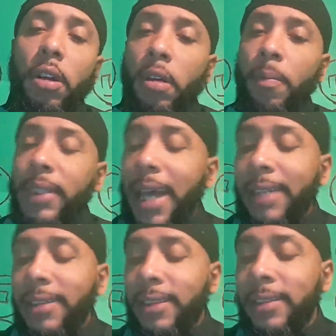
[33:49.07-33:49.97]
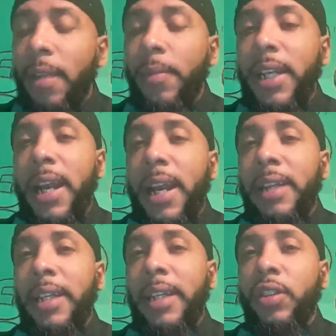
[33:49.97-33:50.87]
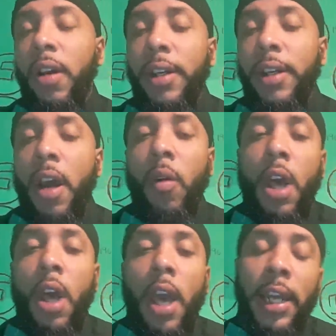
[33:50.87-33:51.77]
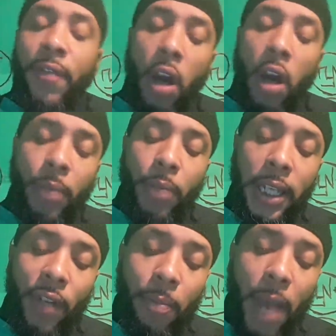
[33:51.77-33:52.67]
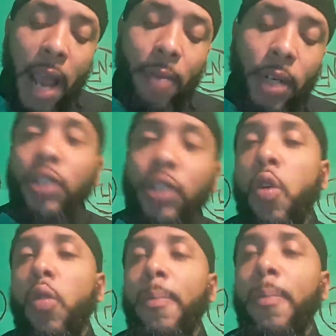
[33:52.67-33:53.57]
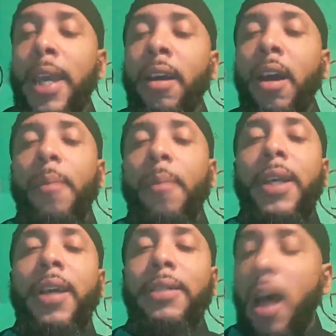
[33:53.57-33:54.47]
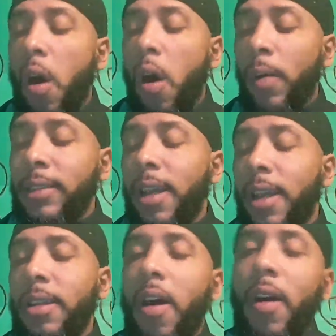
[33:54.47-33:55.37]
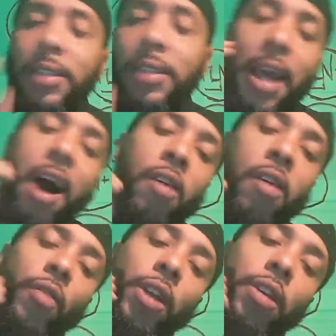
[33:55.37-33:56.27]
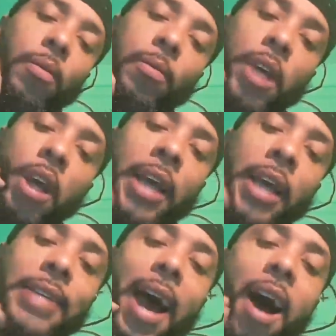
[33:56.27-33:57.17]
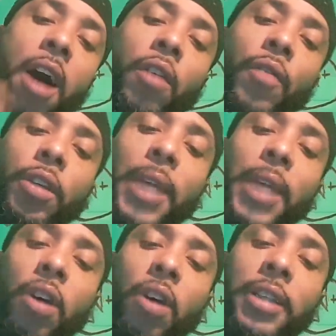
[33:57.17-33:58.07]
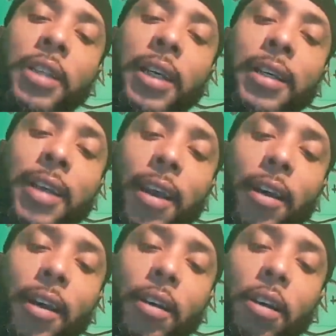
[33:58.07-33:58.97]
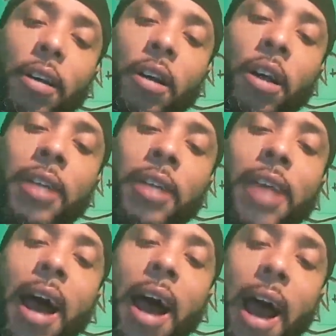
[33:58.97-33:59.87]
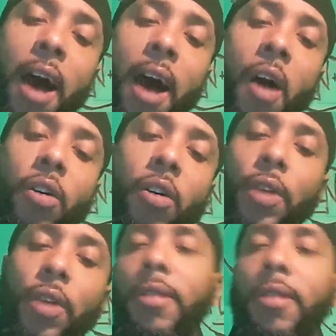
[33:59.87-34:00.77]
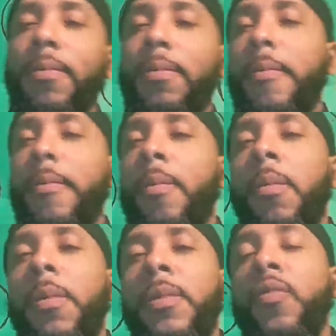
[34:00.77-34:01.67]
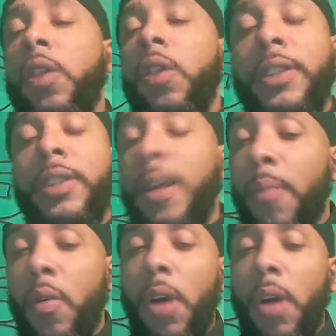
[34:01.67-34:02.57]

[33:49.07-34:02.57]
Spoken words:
But that's just something that I need y'all to know. And if y'all don't believe in the Bible, that's cool with me, because I always tell y'all it's algorithm. It's an algorithm that y'all need to get. It's an algorithm. Real simple.